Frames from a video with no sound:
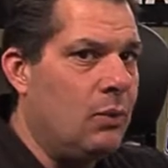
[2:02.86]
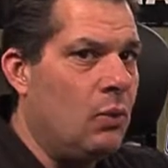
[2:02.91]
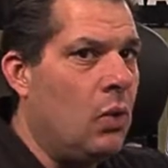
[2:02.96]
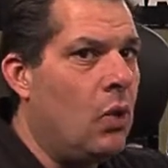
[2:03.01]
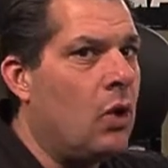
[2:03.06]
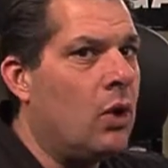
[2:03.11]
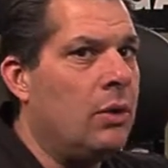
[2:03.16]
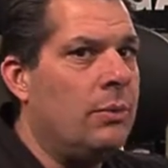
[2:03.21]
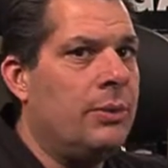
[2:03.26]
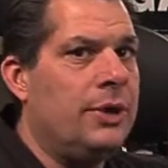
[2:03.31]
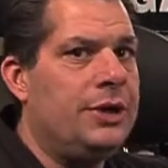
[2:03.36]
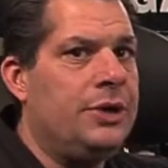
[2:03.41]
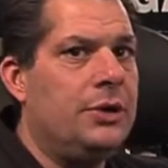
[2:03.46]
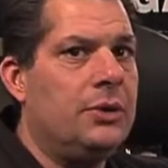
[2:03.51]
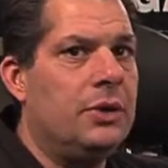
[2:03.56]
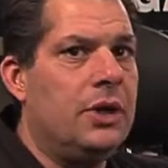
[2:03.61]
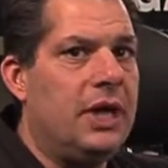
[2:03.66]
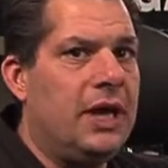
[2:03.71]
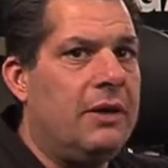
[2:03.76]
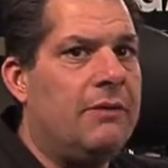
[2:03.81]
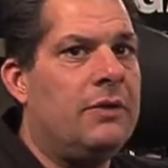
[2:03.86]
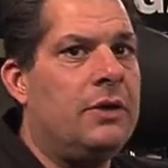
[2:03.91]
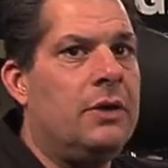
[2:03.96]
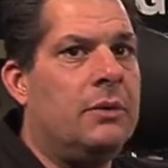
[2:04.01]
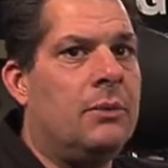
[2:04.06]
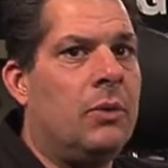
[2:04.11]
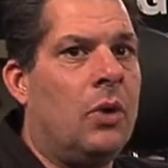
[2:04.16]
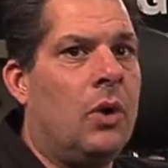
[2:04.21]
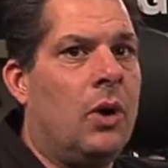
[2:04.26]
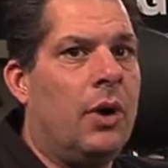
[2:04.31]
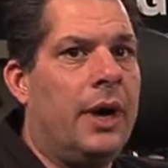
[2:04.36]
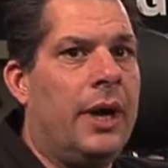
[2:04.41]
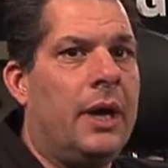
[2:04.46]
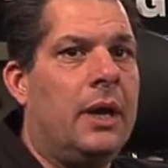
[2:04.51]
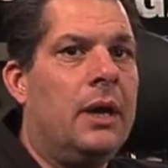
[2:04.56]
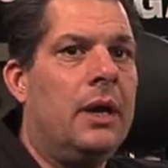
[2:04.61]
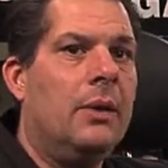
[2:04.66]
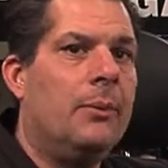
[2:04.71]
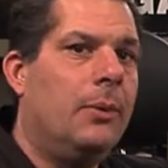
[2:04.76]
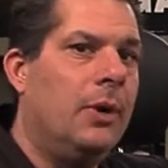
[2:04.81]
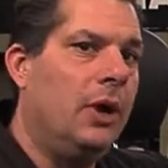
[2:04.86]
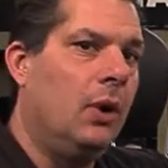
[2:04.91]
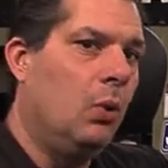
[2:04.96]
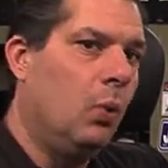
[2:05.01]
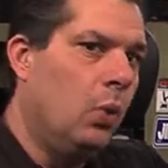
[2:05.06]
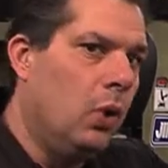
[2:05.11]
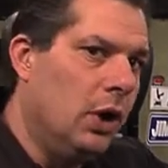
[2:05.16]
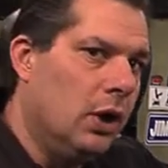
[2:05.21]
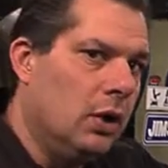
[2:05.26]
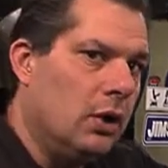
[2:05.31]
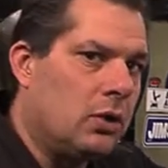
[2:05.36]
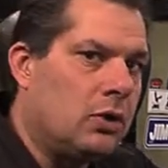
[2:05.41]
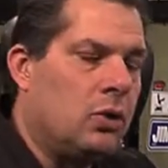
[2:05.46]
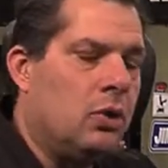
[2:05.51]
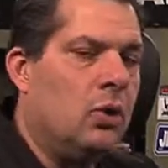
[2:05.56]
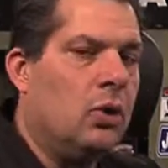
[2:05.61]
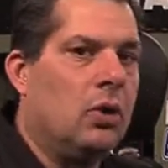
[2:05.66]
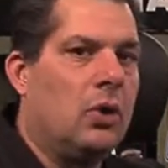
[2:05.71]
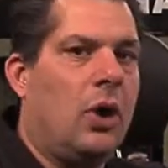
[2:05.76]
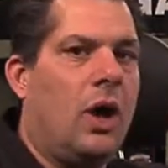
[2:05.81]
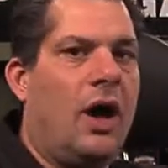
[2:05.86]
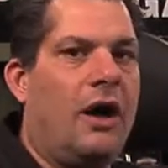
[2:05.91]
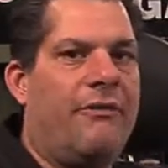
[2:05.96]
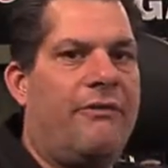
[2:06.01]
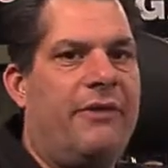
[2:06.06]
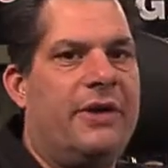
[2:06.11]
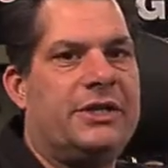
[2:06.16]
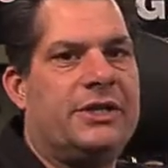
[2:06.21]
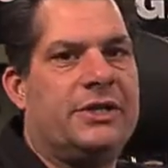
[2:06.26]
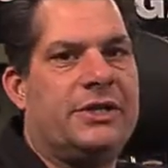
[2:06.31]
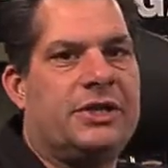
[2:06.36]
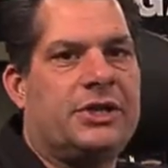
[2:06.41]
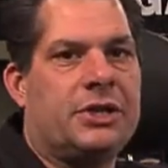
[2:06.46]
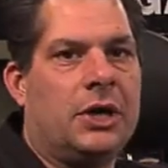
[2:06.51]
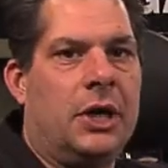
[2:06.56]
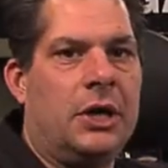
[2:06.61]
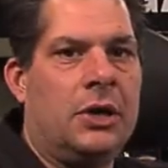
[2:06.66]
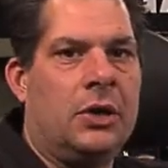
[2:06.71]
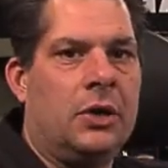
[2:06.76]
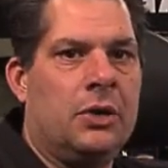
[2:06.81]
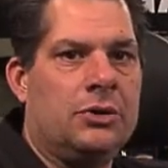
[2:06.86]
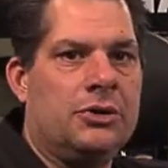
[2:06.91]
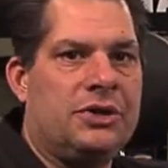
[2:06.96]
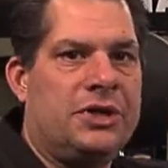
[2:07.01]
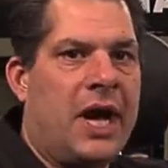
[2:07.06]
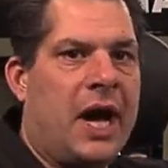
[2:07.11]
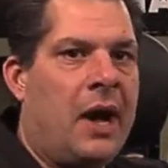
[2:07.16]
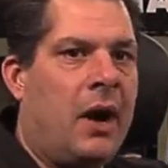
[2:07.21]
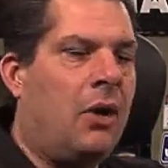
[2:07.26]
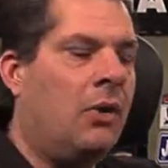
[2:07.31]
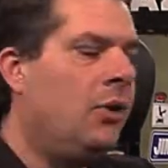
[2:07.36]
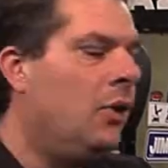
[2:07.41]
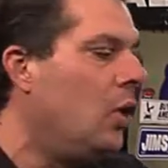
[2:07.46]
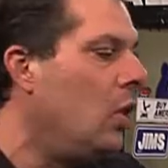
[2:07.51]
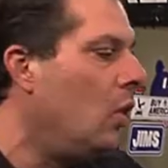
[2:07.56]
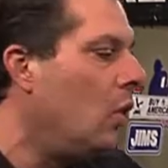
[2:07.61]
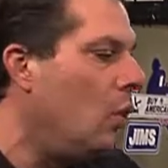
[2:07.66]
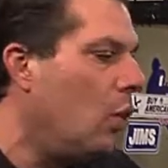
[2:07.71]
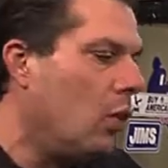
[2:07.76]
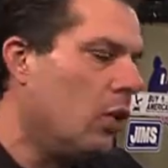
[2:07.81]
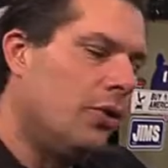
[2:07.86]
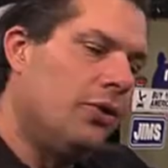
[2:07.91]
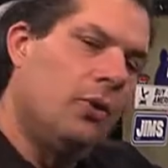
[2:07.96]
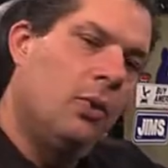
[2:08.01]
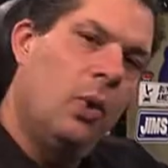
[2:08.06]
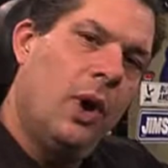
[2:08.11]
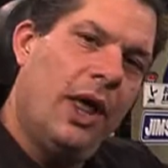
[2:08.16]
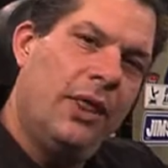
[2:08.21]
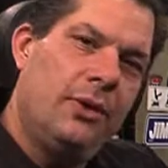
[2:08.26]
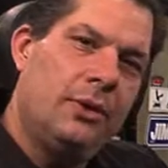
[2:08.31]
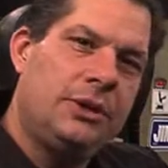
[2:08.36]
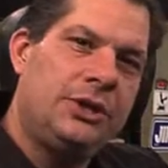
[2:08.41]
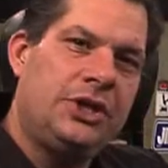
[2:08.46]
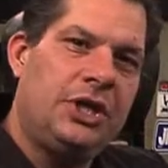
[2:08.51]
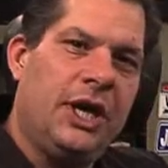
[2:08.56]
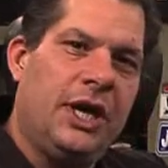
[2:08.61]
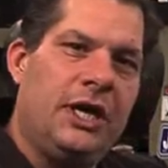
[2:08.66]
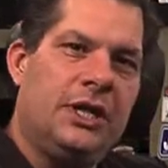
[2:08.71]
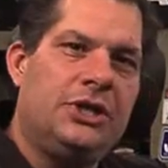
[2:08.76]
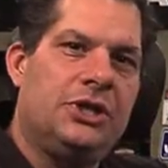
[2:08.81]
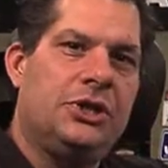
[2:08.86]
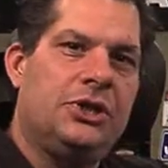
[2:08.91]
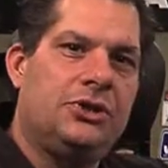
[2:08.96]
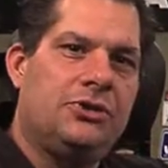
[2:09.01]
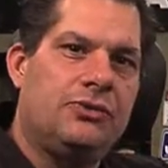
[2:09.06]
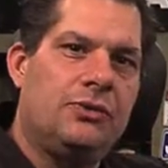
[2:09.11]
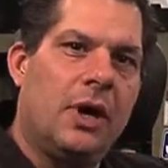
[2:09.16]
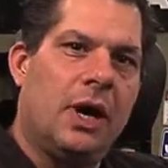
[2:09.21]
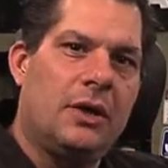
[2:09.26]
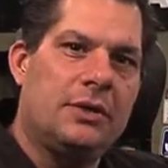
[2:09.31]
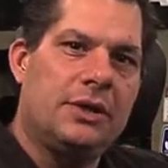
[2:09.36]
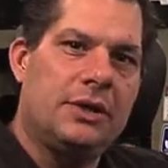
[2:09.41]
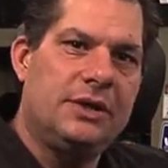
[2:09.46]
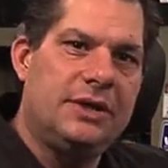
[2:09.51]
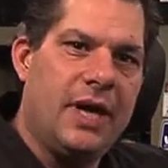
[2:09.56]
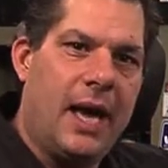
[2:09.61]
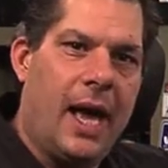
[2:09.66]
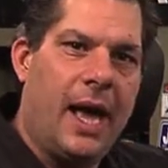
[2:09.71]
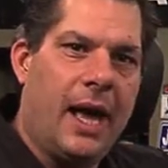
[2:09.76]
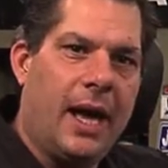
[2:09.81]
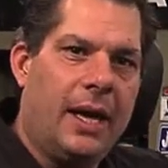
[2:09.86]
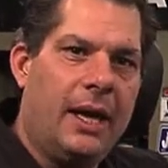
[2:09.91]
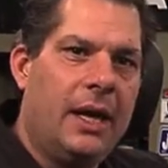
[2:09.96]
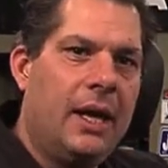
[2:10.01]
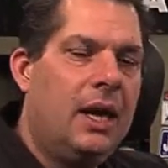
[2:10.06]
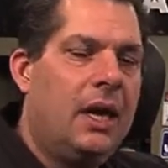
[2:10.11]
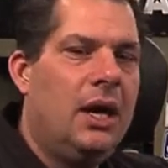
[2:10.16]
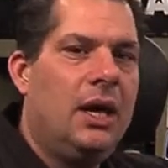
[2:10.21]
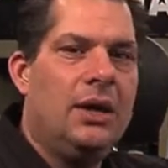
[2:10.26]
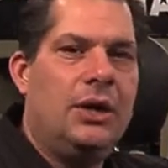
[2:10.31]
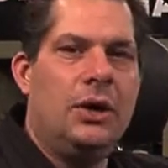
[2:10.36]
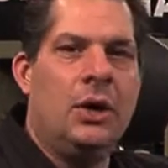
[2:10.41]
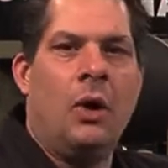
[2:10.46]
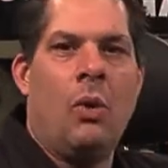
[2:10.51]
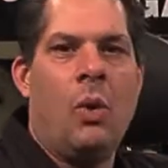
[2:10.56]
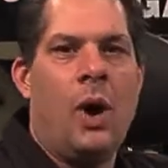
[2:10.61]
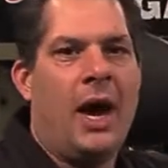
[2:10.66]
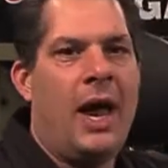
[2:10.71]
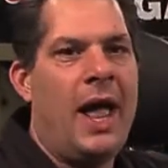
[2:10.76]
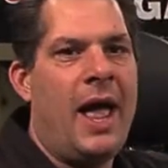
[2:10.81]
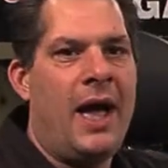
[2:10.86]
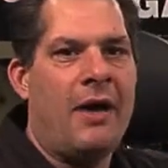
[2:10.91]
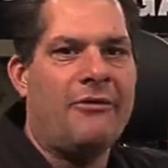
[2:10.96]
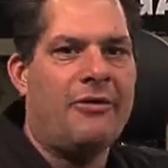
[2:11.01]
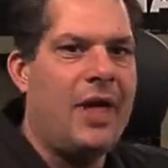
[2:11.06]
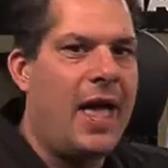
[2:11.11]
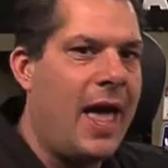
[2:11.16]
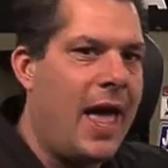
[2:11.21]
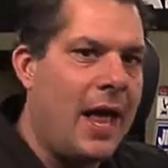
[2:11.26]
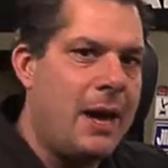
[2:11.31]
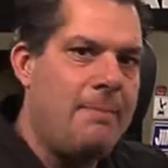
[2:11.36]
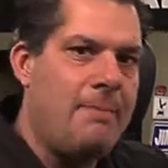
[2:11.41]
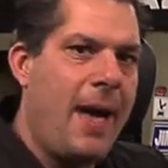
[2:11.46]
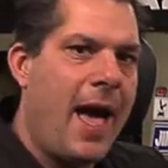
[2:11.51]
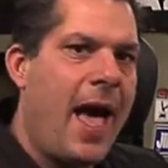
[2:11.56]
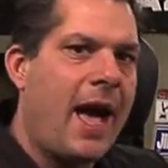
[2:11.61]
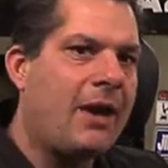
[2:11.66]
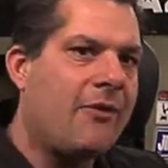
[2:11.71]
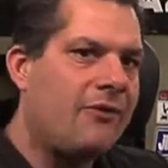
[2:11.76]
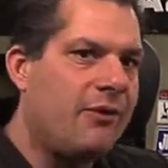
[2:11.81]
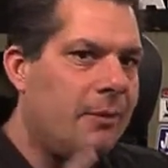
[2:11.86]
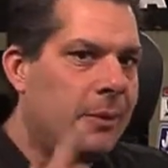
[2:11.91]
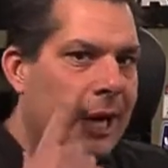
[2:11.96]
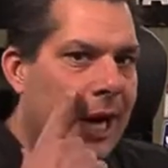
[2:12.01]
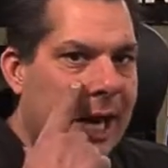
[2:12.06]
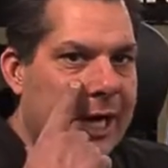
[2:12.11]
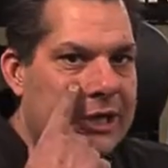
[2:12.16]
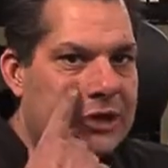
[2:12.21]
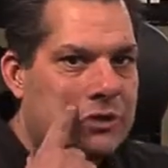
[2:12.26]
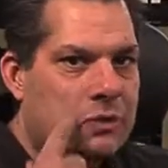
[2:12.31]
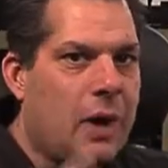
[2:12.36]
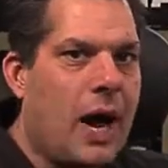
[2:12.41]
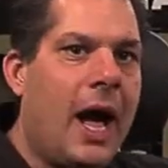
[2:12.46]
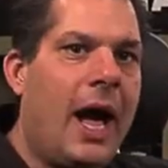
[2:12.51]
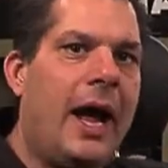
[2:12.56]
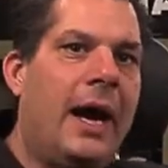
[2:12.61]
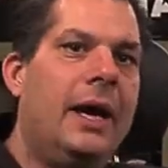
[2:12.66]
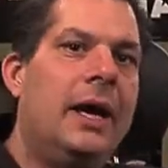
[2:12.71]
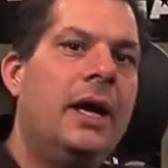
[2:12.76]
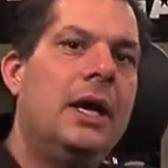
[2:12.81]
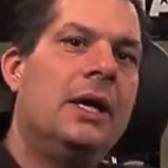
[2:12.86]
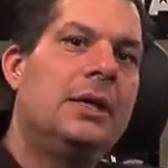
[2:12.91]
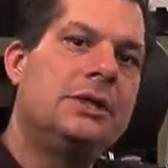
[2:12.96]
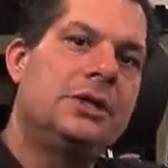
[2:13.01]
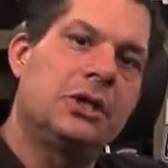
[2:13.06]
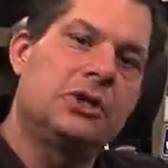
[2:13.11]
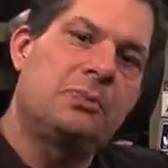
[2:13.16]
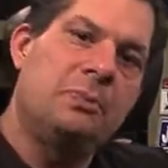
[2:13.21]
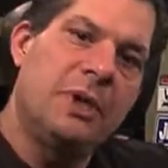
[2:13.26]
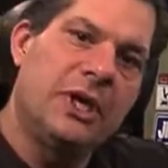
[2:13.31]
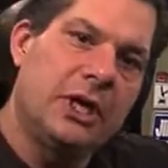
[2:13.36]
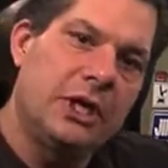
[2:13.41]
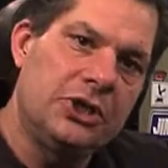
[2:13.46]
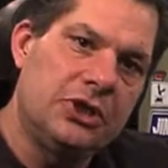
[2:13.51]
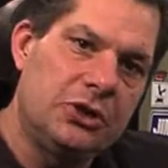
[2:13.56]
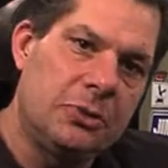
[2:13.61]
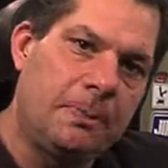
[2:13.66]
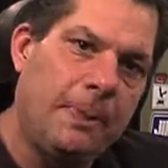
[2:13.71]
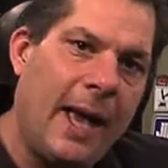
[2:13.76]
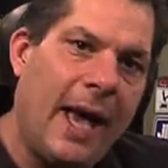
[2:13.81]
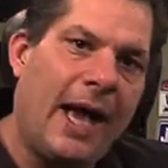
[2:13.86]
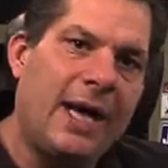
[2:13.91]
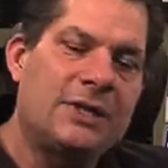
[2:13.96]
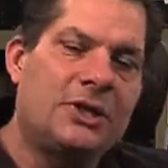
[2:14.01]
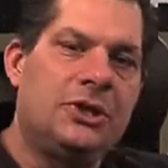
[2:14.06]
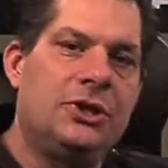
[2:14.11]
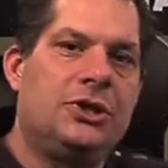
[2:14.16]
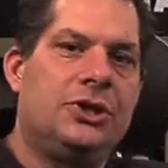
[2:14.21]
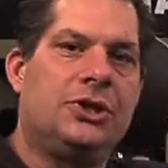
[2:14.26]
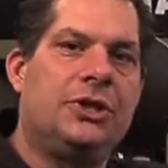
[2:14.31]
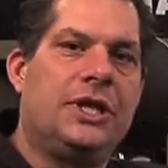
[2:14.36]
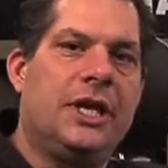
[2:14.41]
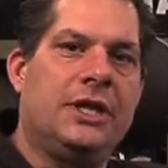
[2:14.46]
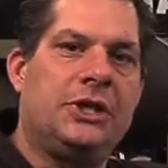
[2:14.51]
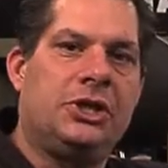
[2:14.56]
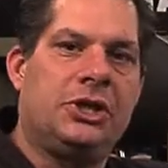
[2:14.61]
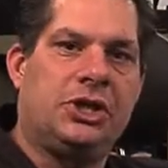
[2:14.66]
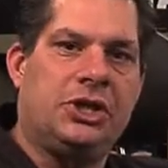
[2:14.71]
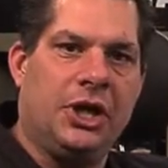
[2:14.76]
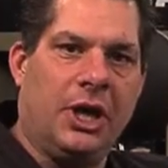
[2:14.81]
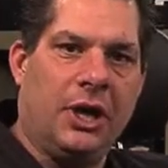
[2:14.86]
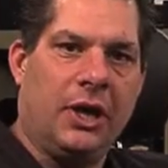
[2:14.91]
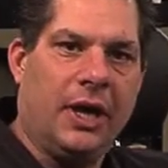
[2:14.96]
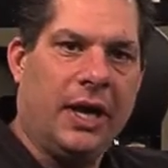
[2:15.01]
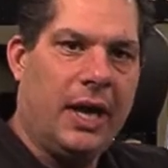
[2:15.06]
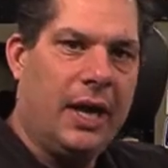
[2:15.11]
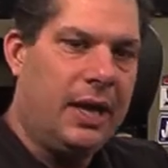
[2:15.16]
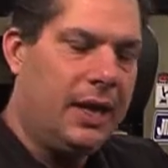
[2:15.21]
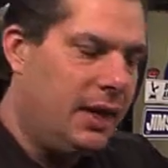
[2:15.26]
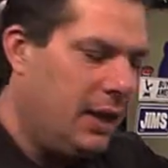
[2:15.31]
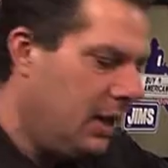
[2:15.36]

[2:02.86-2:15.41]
warm when you leave in the morning, but it will cool off as the sun goes down or the weather changes throughout the day. You don't want to have to head back from a nice ride just because your passenger gets chilly.